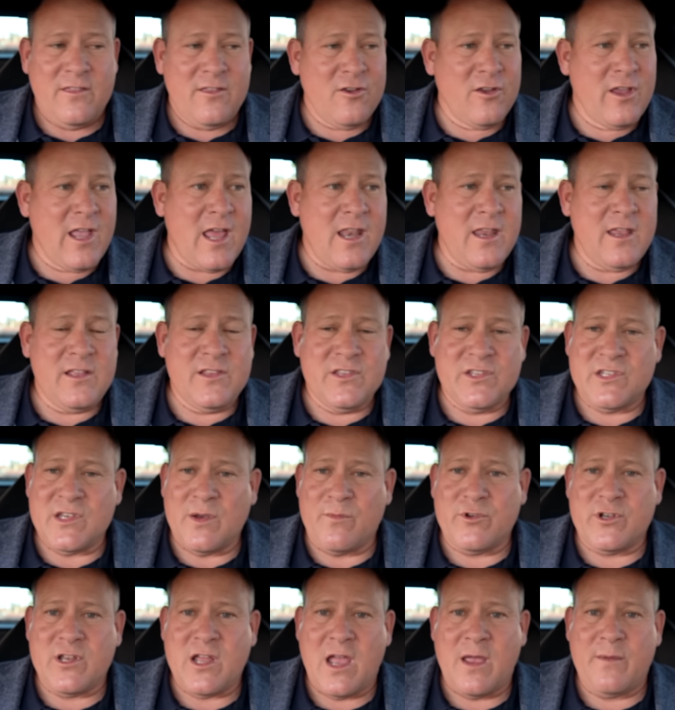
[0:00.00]
in the
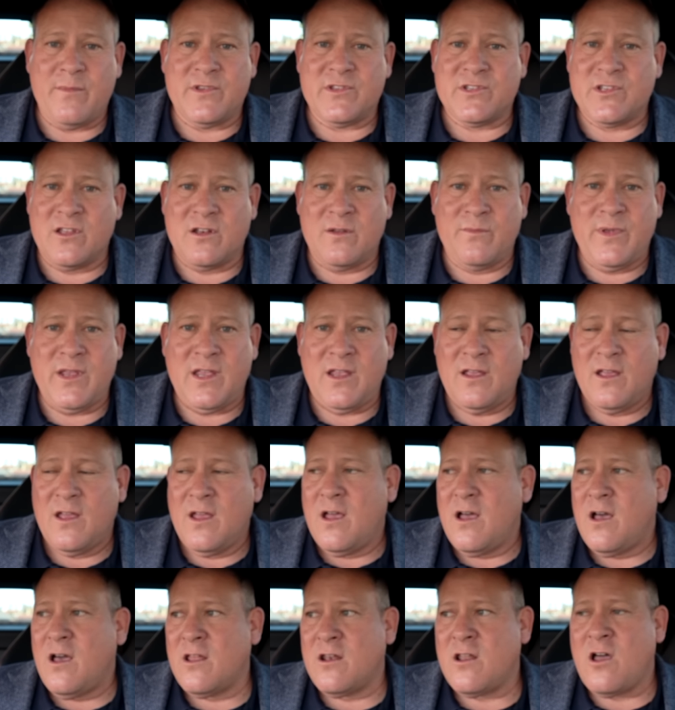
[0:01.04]
summertime is going to be
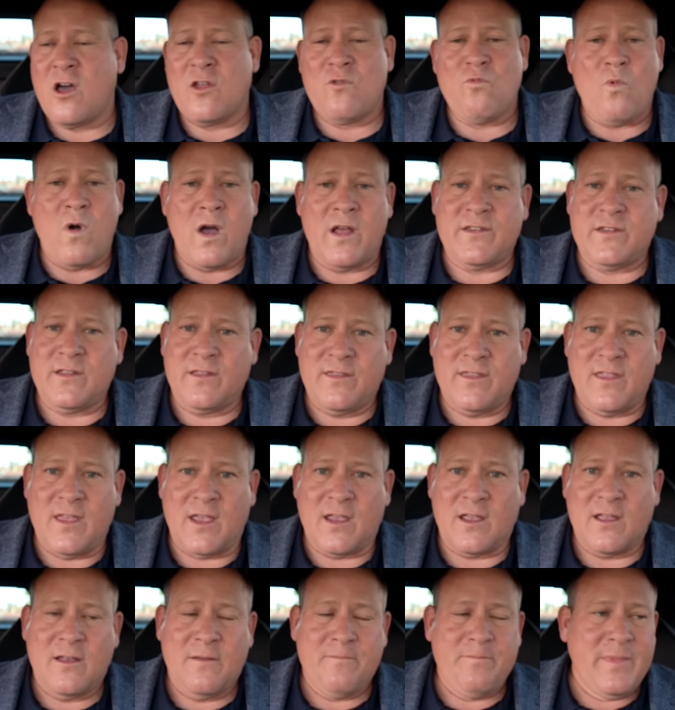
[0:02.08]
an unwanted
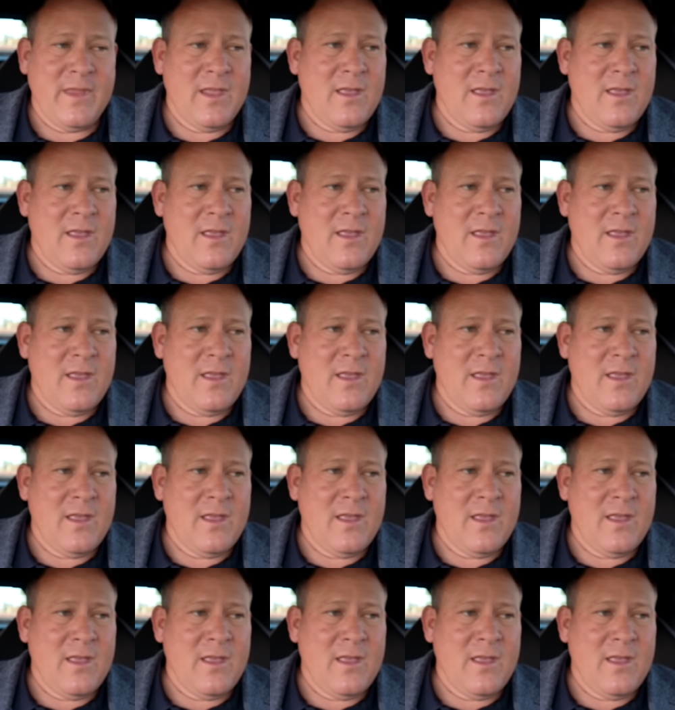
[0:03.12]
thing.